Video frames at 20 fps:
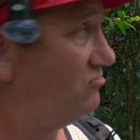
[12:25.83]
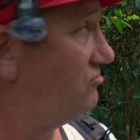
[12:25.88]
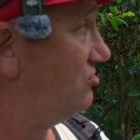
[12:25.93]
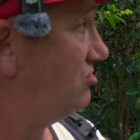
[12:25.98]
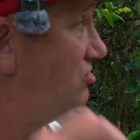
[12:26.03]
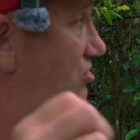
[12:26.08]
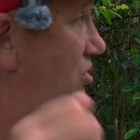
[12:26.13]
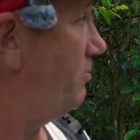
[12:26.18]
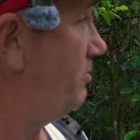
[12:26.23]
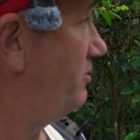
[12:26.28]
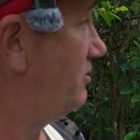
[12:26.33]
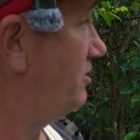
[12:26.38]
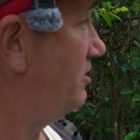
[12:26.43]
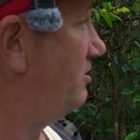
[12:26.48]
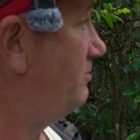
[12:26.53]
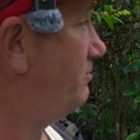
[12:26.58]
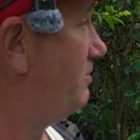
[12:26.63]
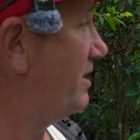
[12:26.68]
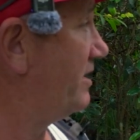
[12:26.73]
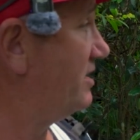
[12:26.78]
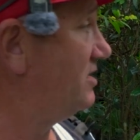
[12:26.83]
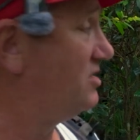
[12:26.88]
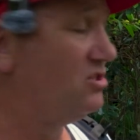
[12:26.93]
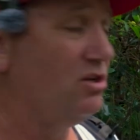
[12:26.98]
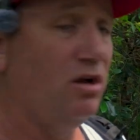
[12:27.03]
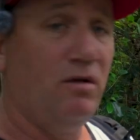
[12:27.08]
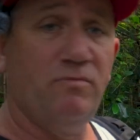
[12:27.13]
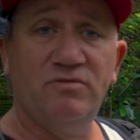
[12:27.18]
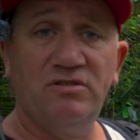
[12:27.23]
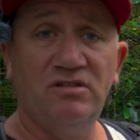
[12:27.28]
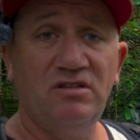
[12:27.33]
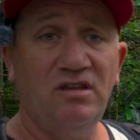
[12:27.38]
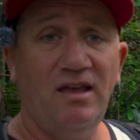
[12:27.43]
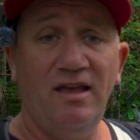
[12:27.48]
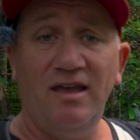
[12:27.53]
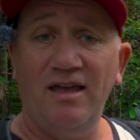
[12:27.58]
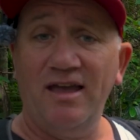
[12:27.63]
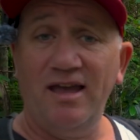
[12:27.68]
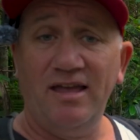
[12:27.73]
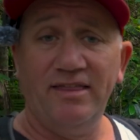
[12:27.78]
stop at the buggy stops
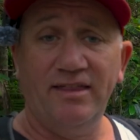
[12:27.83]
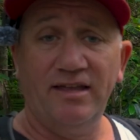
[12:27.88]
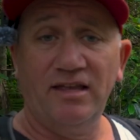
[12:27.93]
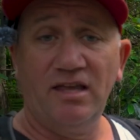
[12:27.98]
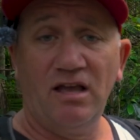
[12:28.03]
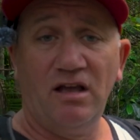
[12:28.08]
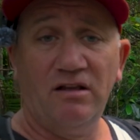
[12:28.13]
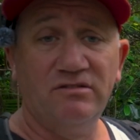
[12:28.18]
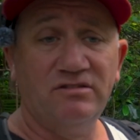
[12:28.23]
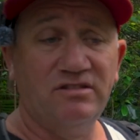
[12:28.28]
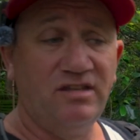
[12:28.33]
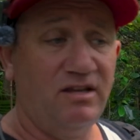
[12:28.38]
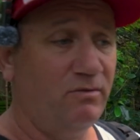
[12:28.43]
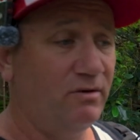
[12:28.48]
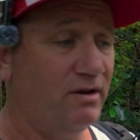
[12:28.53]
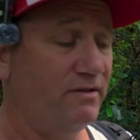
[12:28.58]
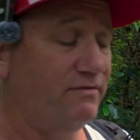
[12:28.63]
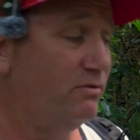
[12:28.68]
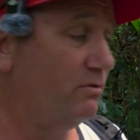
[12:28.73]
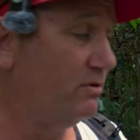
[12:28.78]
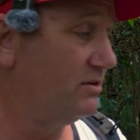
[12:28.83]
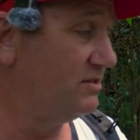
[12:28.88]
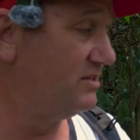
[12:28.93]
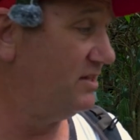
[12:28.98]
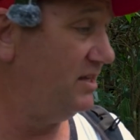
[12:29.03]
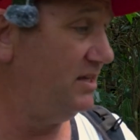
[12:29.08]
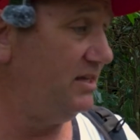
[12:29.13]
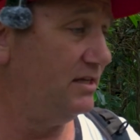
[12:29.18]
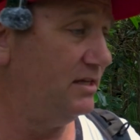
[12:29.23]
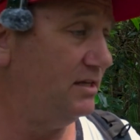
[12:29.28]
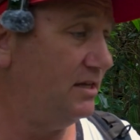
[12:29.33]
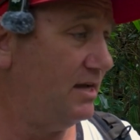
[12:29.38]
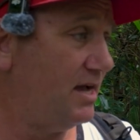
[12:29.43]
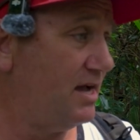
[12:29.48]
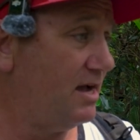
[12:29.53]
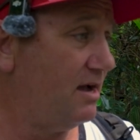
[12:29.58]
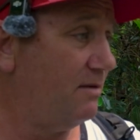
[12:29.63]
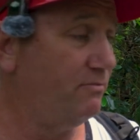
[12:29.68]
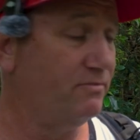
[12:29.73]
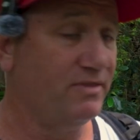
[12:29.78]
and then go and see whatever you want to see.
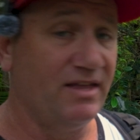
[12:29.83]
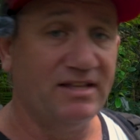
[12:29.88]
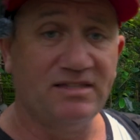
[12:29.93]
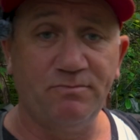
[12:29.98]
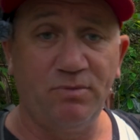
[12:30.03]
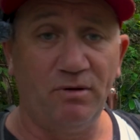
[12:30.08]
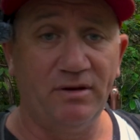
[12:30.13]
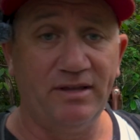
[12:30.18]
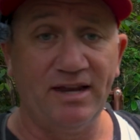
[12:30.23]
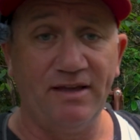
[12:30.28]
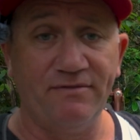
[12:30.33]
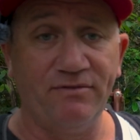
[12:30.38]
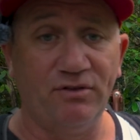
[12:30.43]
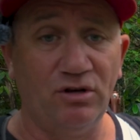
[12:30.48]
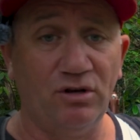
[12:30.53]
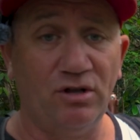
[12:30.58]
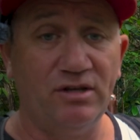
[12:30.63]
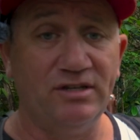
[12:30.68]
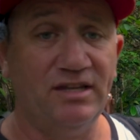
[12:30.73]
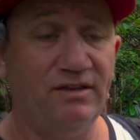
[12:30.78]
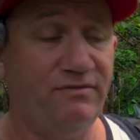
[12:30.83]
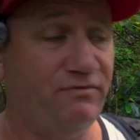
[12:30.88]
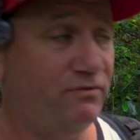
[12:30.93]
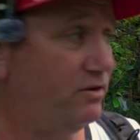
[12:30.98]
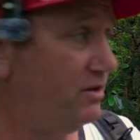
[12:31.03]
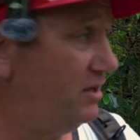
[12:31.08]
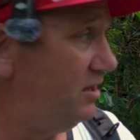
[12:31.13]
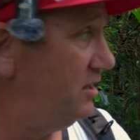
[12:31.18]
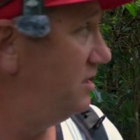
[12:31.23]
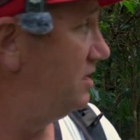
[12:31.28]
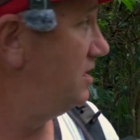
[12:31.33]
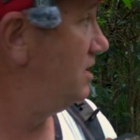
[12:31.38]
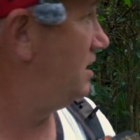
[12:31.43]
That's probably another good idea for you.